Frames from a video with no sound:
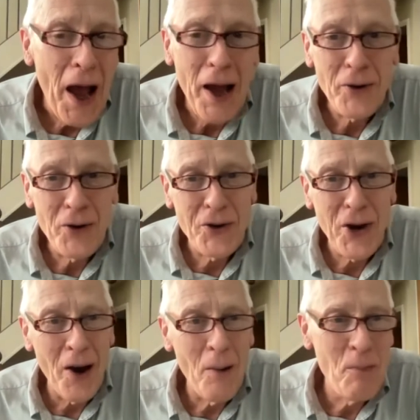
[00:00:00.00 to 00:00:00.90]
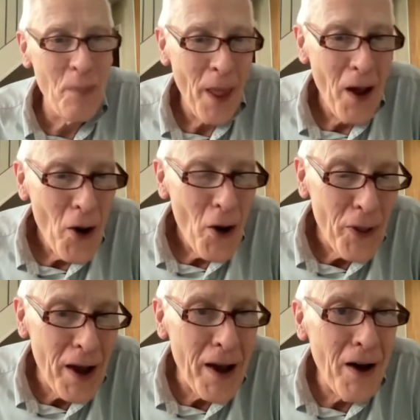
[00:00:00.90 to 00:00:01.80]
and
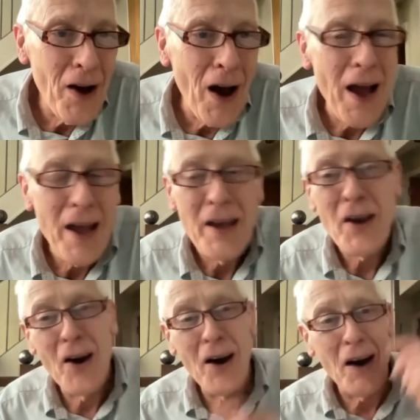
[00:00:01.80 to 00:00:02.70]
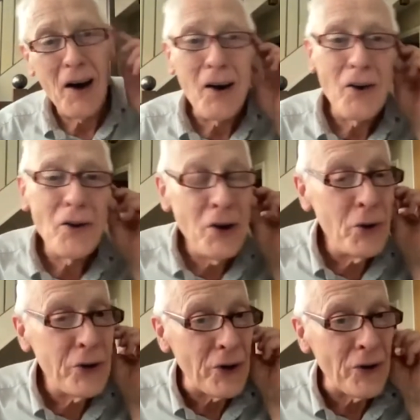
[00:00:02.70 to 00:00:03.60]
they're a
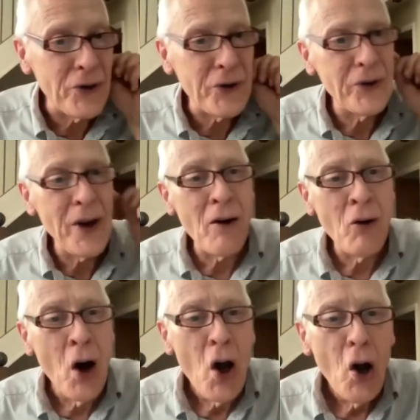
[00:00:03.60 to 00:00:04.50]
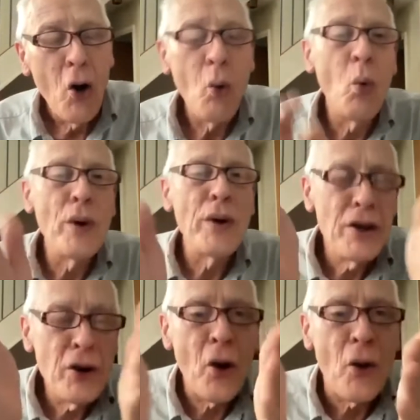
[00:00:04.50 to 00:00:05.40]
nuisance. Now,
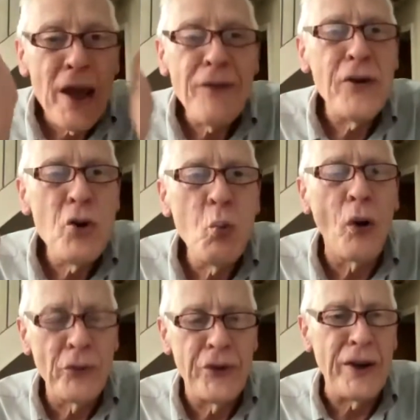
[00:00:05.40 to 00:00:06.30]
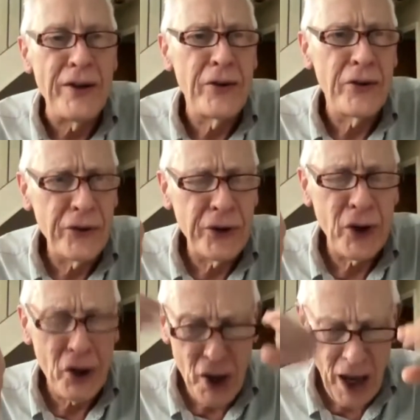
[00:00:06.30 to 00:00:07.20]
you know, if you wanted
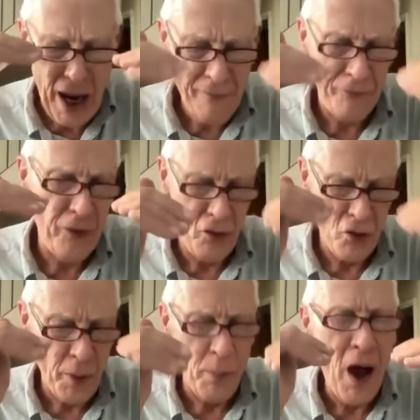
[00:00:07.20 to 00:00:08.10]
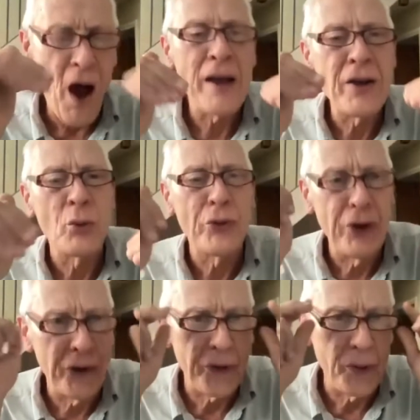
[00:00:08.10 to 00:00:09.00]
to have the ideal
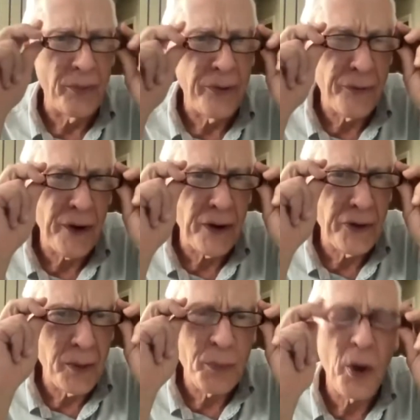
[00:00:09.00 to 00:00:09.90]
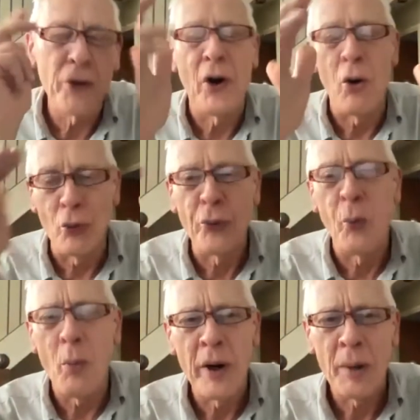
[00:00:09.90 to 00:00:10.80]
system for fixing potholes,
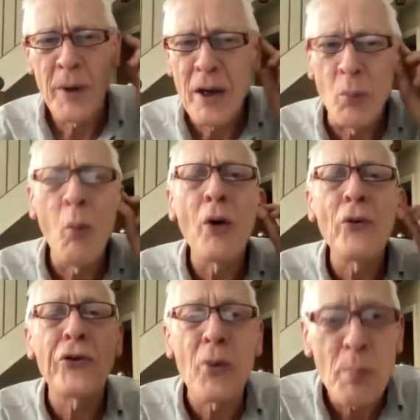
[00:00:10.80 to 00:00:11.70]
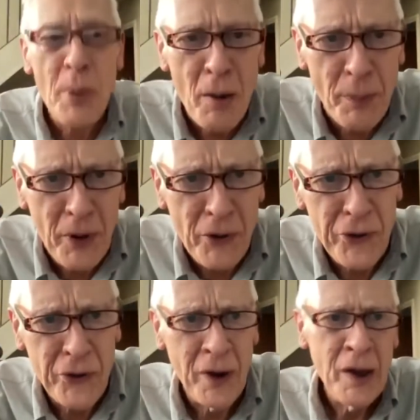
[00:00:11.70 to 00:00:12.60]
what would it be? Well, what's the
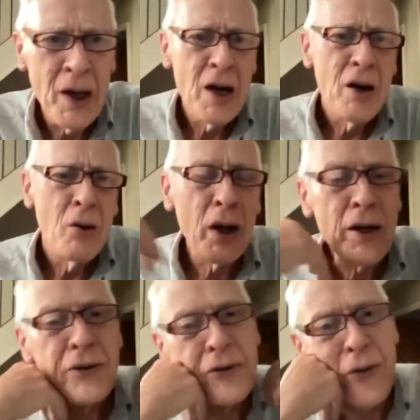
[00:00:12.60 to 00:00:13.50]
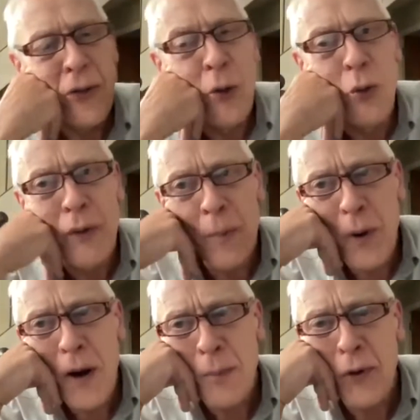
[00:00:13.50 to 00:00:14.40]
purpose? Well, I thought the
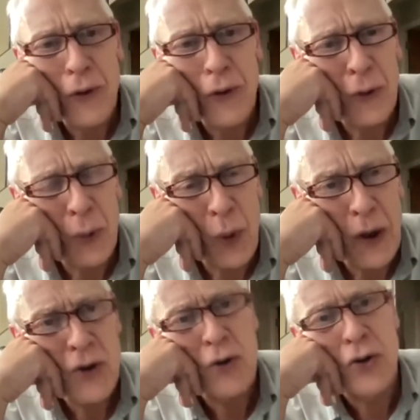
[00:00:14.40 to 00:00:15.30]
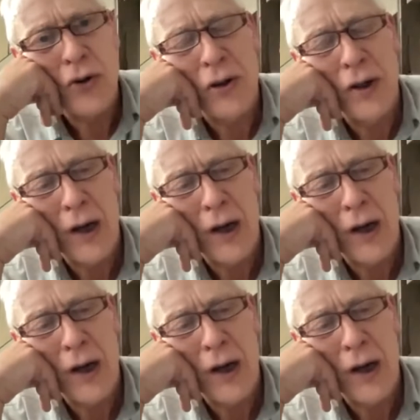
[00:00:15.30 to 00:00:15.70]
purpose we should